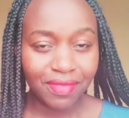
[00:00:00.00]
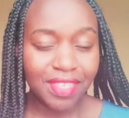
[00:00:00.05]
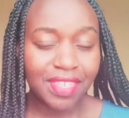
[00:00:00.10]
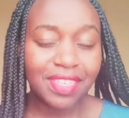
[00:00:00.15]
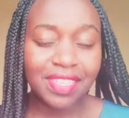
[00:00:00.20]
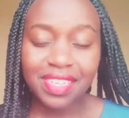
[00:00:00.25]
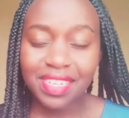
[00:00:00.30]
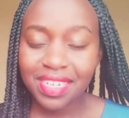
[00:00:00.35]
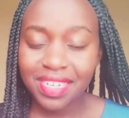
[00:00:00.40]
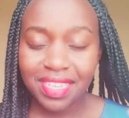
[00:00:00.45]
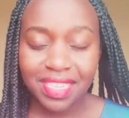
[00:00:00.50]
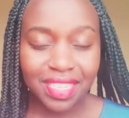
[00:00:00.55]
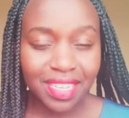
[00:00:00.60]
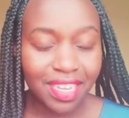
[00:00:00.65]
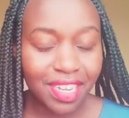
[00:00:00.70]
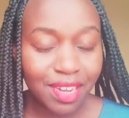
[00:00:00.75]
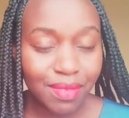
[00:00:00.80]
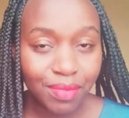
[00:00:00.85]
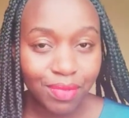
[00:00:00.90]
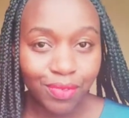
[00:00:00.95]
Interest
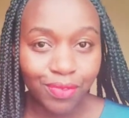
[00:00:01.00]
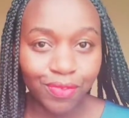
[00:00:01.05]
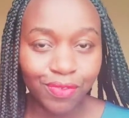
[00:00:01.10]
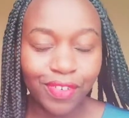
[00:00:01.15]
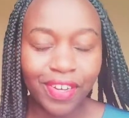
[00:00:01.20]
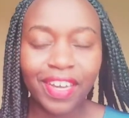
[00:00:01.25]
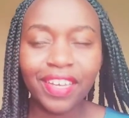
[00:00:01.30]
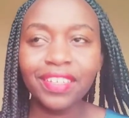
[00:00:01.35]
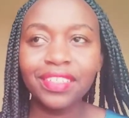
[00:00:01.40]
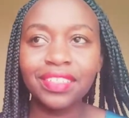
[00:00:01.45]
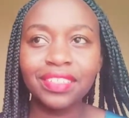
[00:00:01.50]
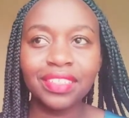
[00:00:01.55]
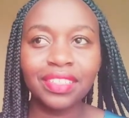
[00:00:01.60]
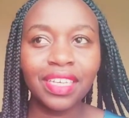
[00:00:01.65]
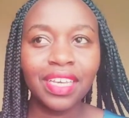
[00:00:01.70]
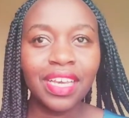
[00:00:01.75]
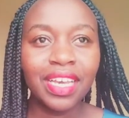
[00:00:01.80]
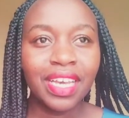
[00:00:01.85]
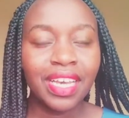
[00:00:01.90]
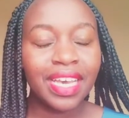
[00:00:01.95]
comes first,
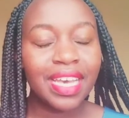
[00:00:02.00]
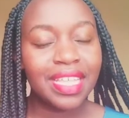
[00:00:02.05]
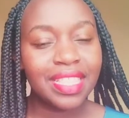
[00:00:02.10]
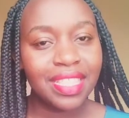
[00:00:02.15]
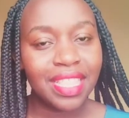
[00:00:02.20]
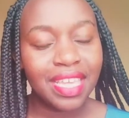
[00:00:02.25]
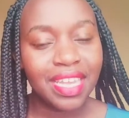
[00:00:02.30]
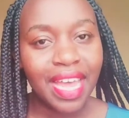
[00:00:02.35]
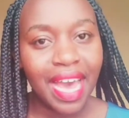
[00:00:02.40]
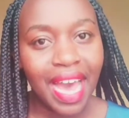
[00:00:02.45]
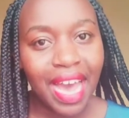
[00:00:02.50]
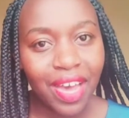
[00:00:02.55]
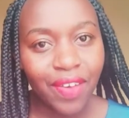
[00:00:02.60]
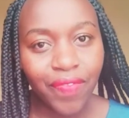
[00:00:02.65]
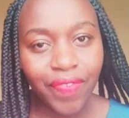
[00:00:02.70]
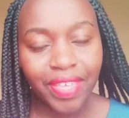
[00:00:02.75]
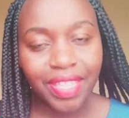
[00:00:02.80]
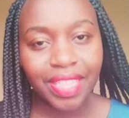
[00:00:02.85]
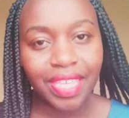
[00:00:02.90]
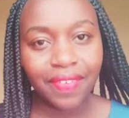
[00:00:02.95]
and then
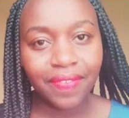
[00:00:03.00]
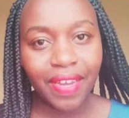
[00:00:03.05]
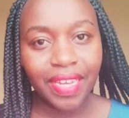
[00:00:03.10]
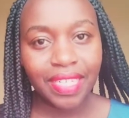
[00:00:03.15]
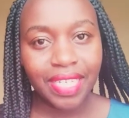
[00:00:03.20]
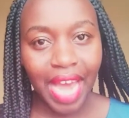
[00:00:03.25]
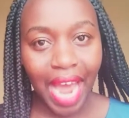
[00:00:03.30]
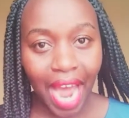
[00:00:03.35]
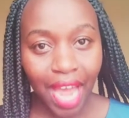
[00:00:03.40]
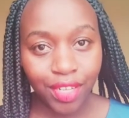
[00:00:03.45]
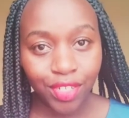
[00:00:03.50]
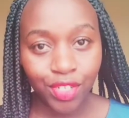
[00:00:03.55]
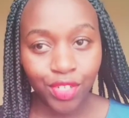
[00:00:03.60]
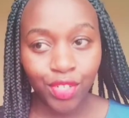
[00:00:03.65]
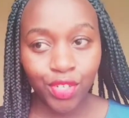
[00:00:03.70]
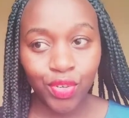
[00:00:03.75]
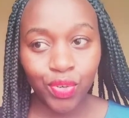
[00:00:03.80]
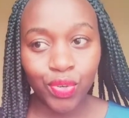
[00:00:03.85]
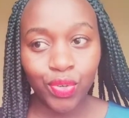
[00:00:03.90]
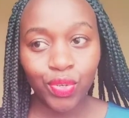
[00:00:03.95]
having the right
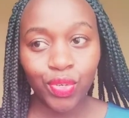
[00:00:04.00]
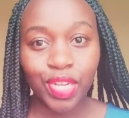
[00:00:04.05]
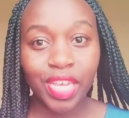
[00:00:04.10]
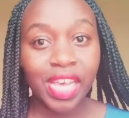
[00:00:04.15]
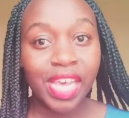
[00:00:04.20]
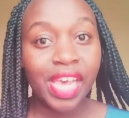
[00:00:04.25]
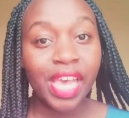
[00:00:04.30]
attitude,